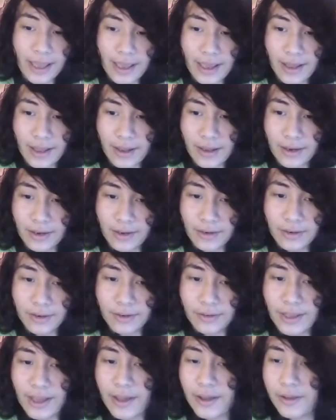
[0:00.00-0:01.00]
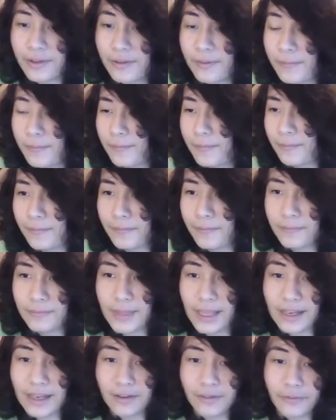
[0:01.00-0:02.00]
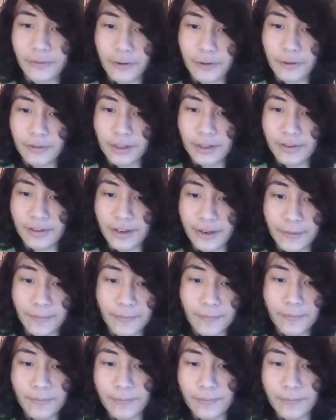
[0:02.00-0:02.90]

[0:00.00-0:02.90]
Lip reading: and thanks for listening.